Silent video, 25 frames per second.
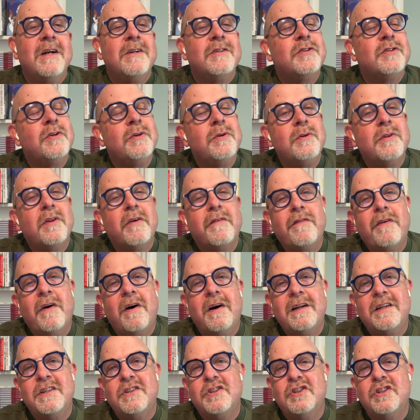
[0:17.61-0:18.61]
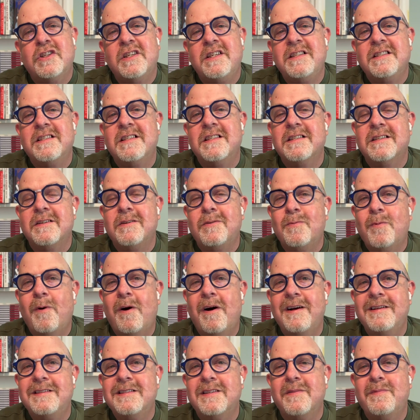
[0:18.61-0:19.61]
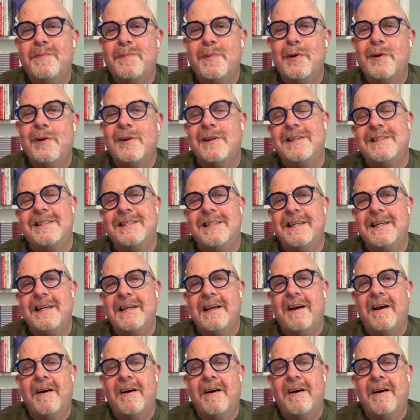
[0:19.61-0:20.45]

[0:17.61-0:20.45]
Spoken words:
to the finest cheeses and wines of Burgundy,